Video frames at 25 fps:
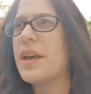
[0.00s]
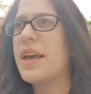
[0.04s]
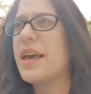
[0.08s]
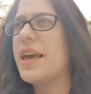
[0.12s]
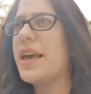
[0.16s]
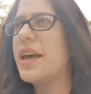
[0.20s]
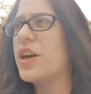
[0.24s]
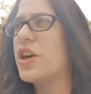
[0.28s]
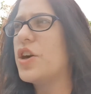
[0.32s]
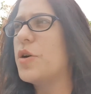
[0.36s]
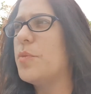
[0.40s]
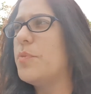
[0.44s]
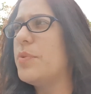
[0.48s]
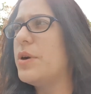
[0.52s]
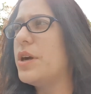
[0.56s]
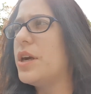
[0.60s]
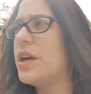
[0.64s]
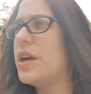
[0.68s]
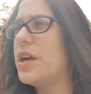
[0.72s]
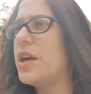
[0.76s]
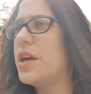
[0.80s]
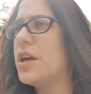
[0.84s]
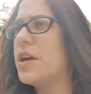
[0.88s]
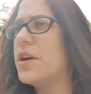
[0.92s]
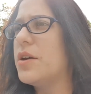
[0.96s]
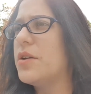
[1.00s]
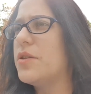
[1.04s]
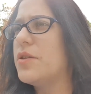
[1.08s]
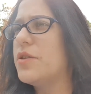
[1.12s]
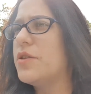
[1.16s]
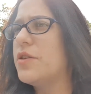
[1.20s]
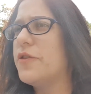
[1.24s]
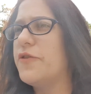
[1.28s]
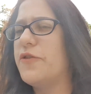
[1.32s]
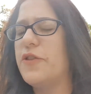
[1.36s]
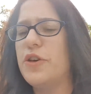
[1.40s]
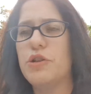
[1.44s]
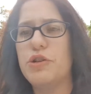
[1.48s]
It could be
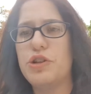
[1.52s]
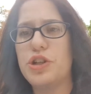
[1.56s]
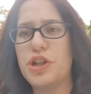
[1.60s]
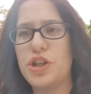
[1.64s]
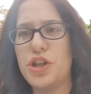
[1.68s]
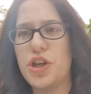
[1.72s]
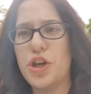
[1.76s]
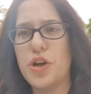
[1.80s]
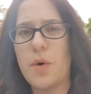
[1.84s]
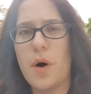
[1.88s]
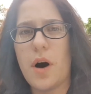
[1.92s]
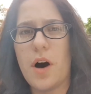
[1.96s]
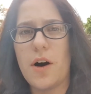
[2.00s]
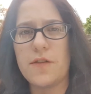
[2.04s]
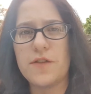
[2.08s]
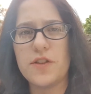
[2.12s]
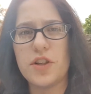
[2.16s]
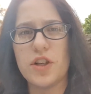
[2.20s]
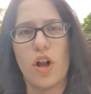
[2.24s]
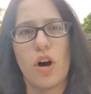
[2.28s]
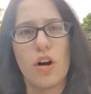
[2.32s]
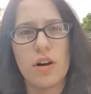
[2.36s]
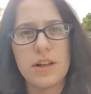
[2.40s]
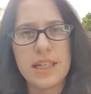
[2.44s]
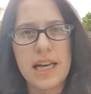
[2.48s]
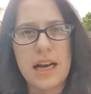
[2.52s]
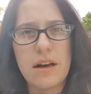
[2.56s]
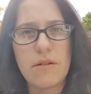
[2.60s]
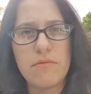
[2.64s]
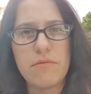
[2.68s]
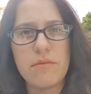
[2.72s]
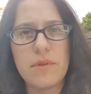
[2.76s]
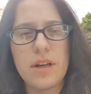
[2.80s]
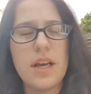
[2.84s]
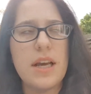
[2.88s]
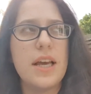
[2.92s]
the future you after lockdown,